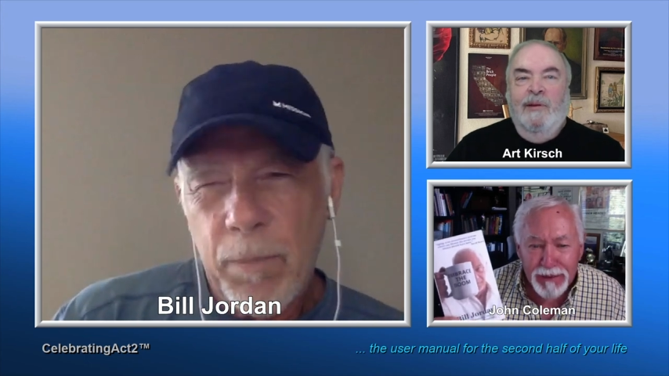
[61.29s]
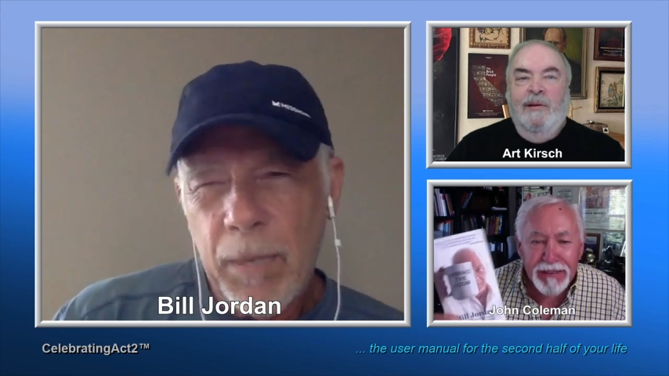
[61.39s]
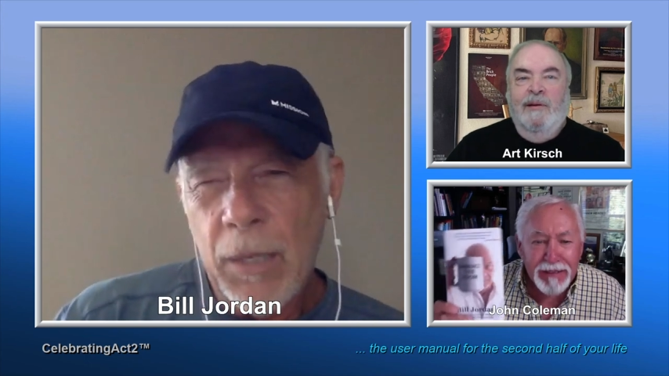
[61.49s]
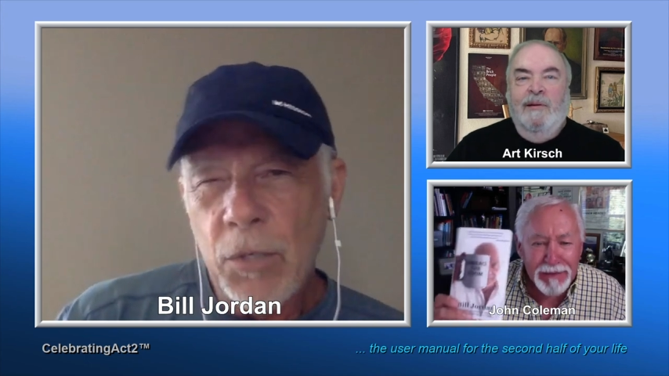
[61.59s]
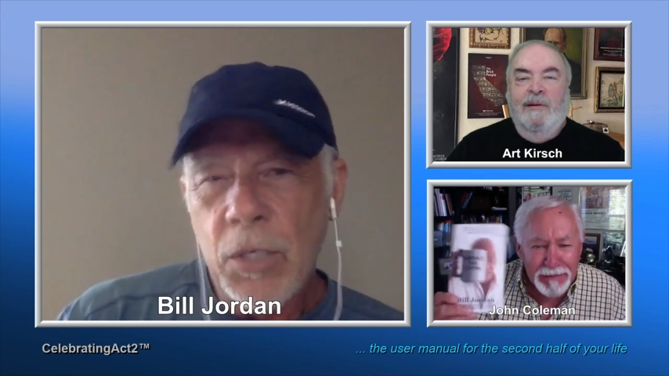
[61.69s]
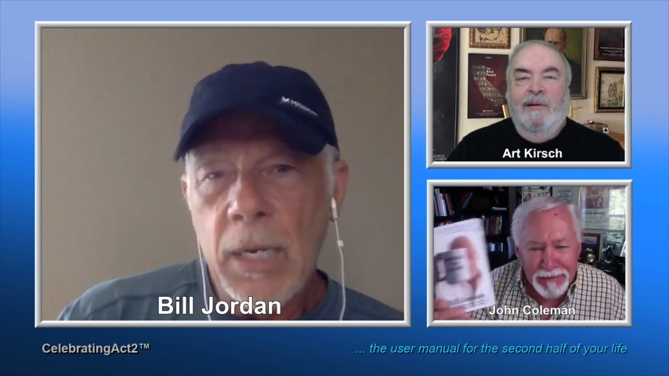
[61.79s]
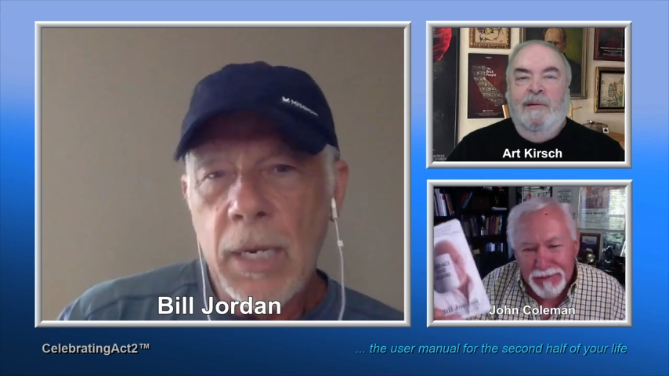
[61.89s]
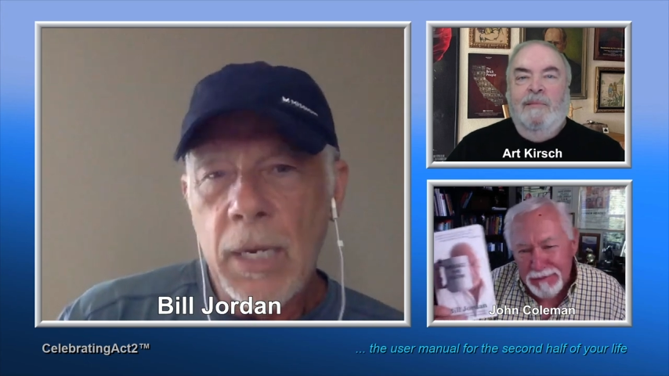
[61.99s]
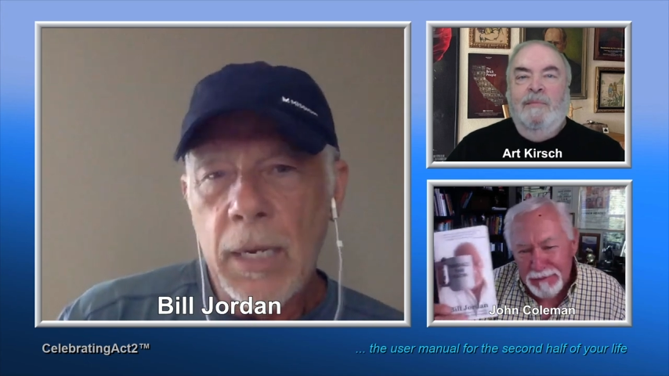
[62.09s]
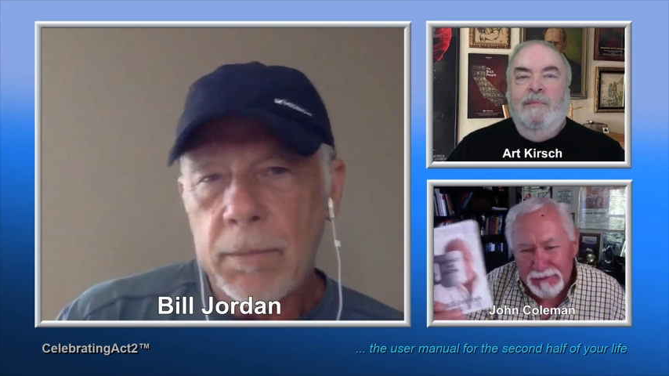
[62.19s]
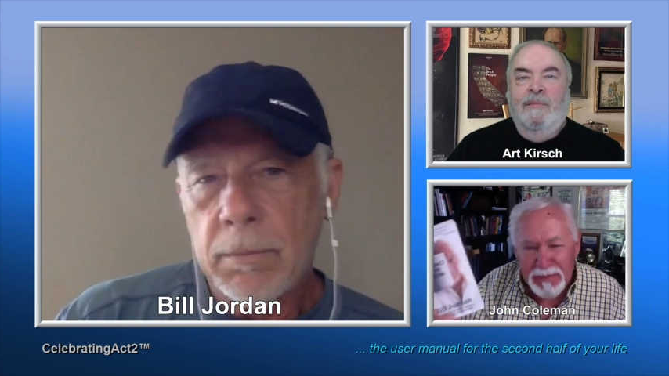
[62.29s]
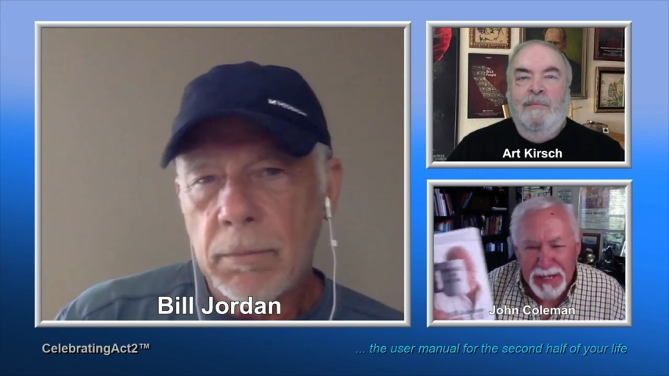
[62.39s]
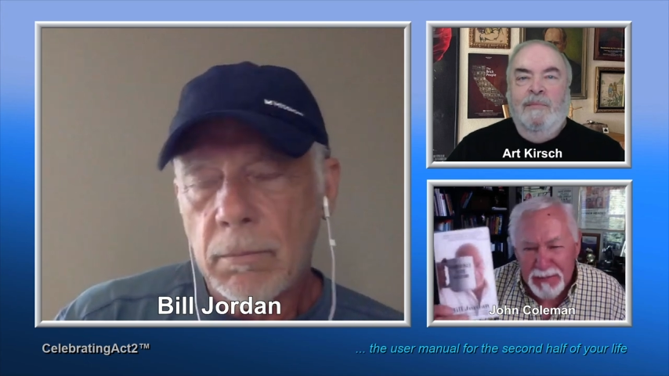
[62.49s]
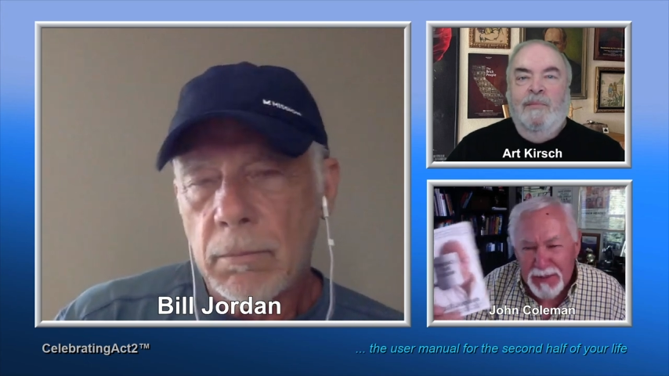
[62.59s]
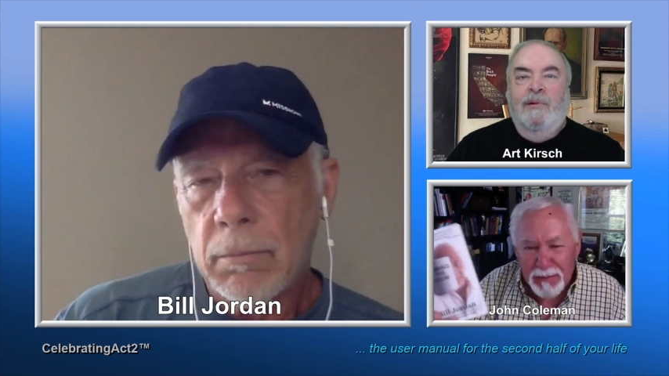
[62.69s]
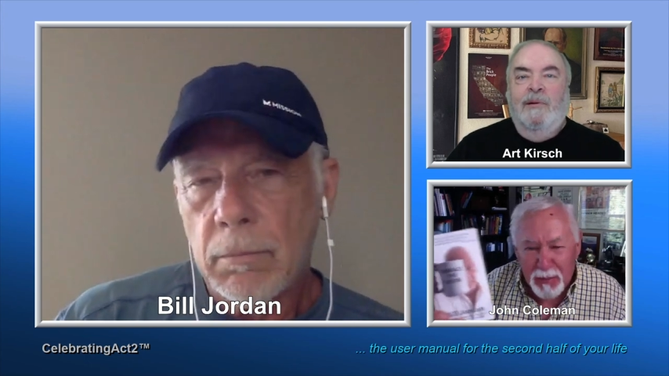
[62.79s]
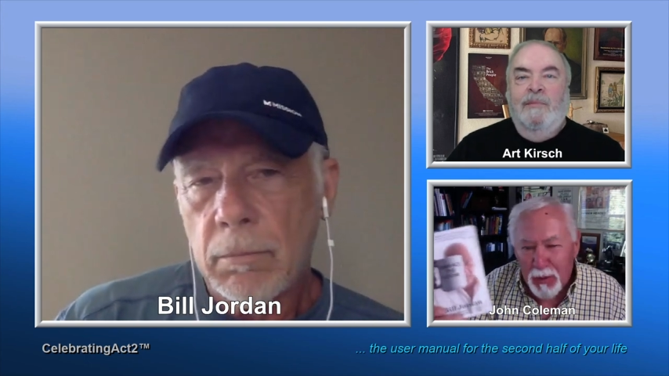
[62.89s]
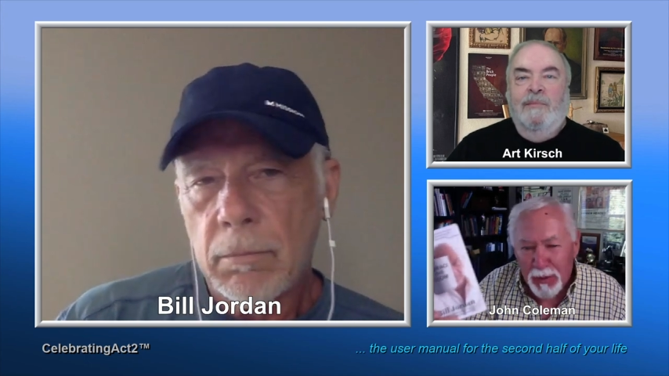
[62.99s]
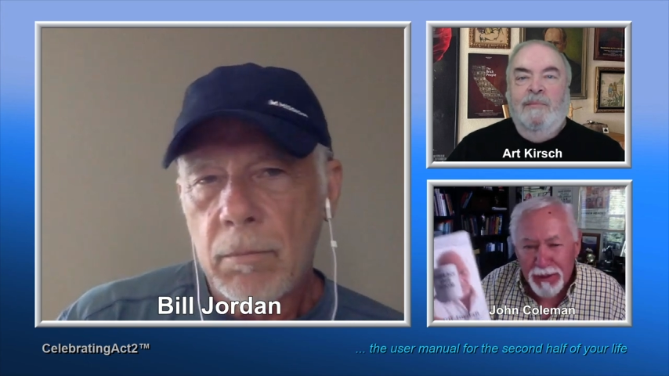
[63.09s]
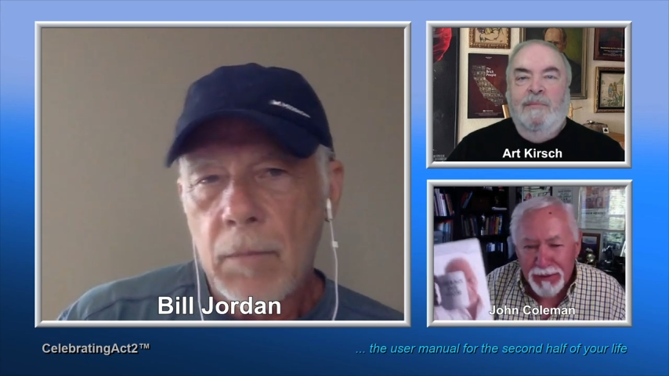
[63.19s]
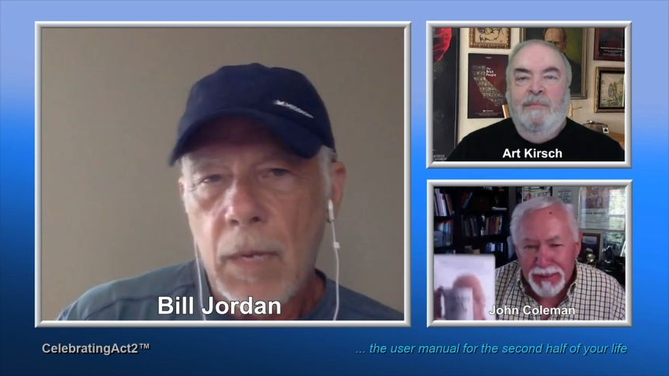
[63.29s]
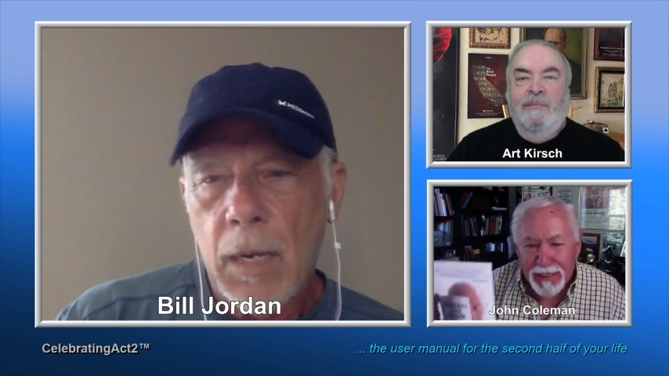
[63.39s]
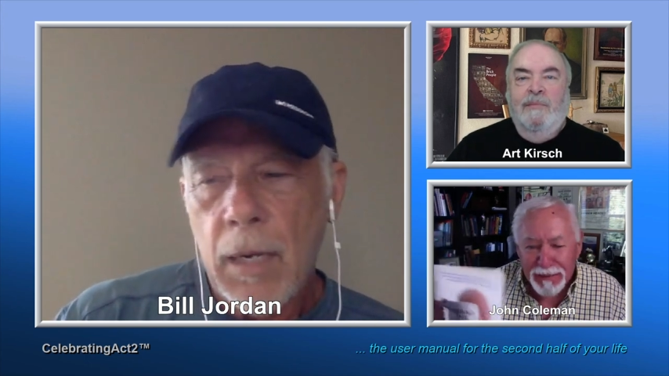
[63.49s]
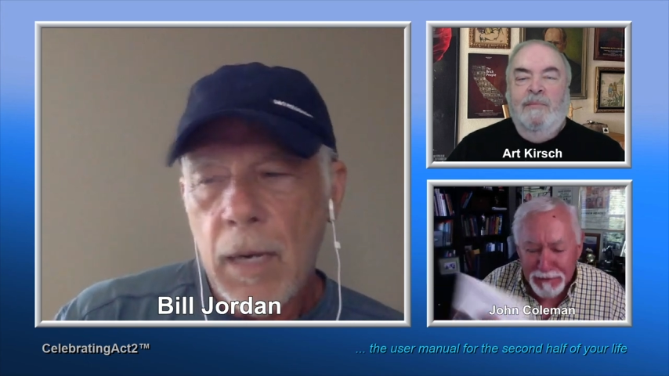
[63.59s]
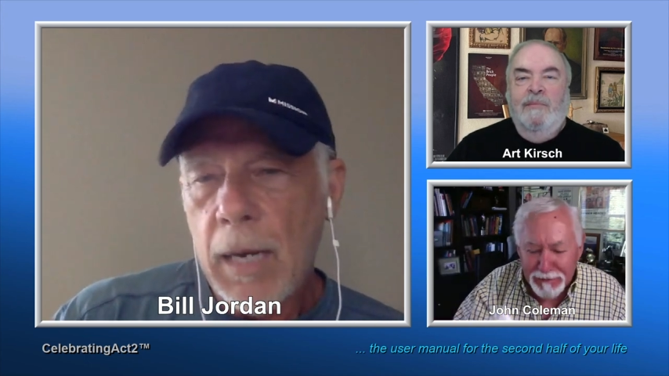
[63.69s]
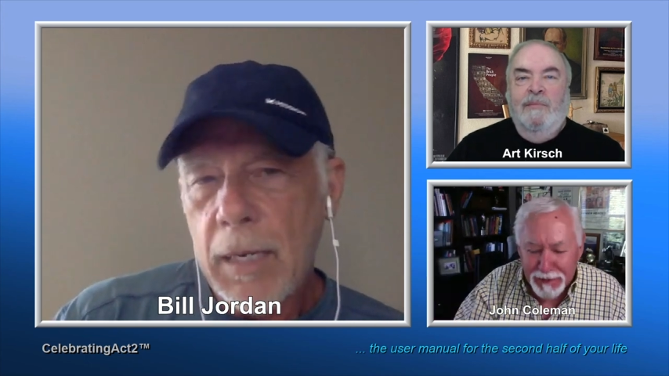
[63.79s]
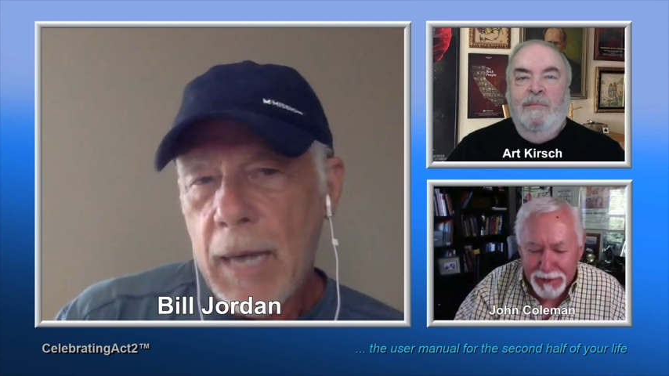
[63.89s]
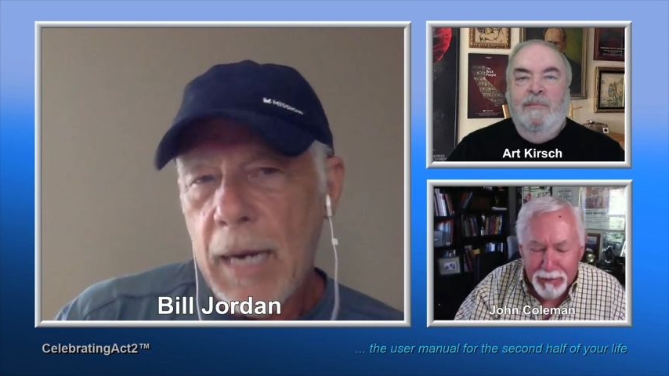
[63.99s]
Speaker 1: Being a little uh, sneaky. Maybe more. Yeah. Kind of